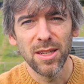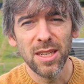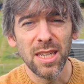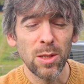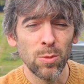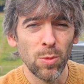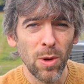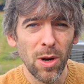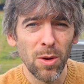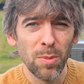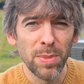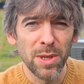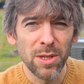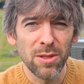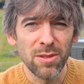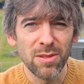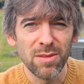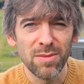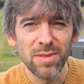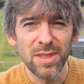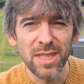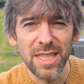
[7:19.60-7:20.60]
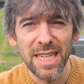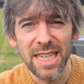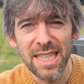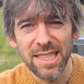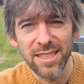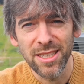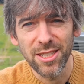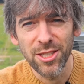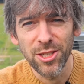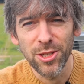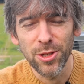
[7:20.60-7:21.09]
It's well built, it's
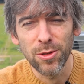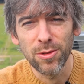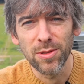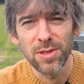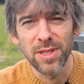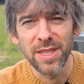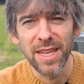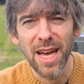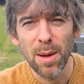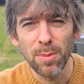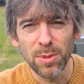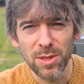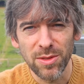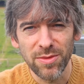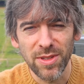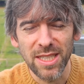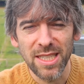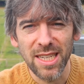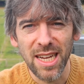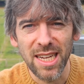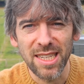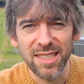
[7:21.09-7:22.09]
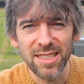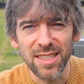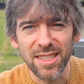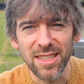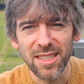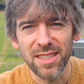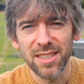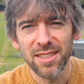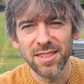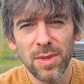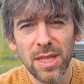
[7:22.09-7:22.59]
easy to use, the app is fantastic.
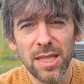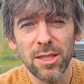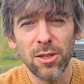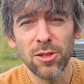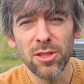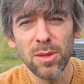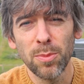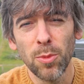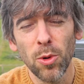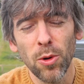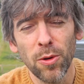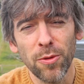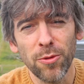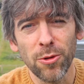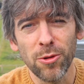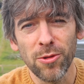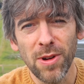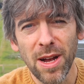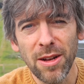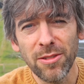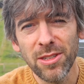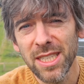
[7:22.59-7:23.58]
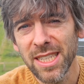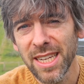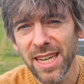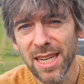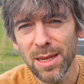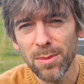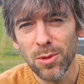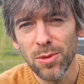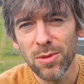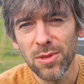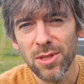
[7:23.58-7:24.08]
It's got support for a grounding
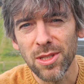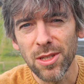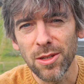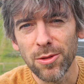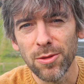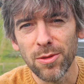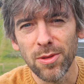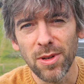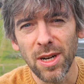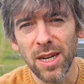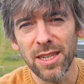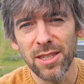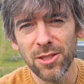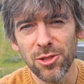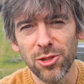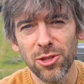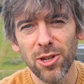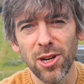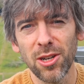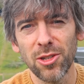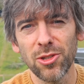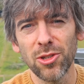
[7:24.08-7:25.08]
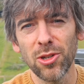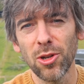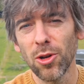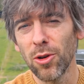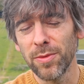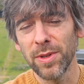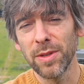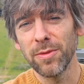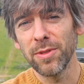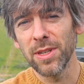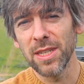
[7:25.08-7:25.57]
cable, so I can charge a lot
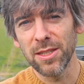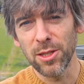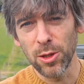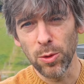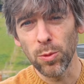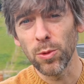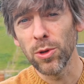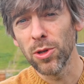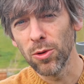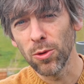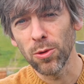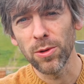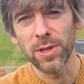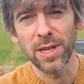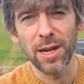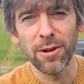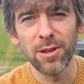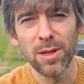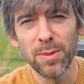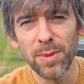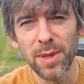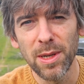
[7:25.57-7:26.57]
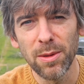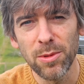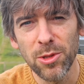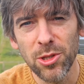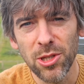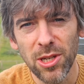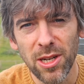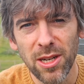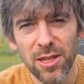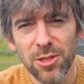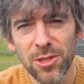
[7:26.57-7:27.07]
of EVs that you wouldn't ordinarily be able to
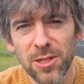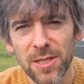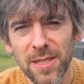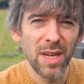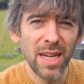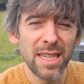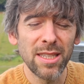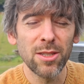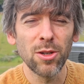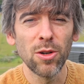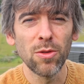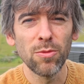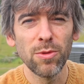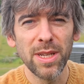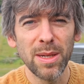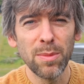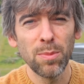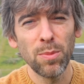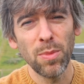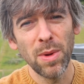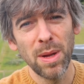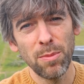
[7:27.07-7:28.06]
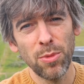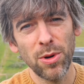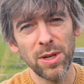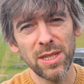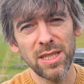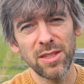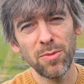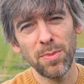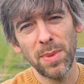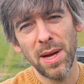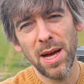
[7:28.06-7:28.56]
charge. And it's got a really
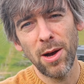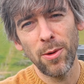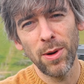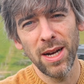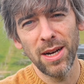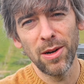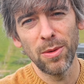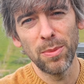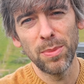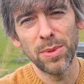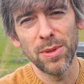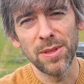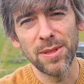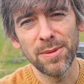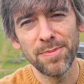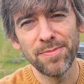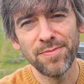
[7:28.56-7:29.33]
impressive power output.